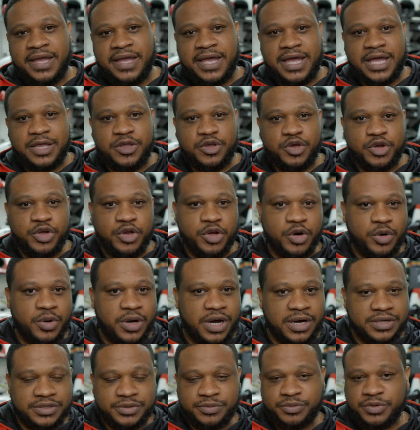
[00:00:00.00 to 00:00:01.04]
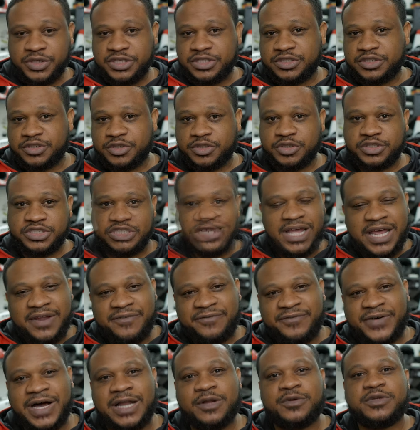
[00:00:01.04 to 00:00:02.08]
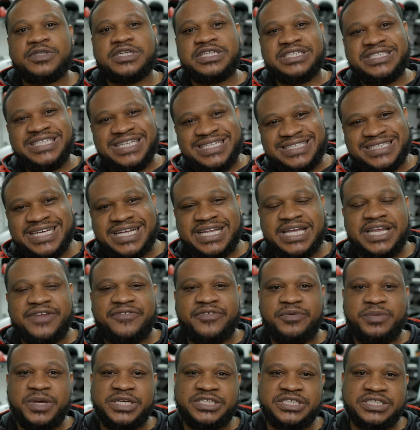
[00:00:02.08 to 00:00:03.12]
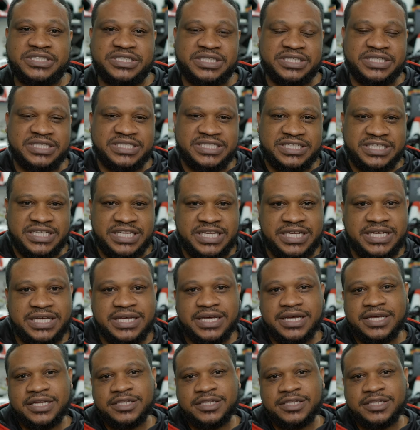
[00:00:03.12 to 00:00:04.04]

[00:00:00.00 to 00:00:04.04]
and you know how to research and follow the detailed information to the T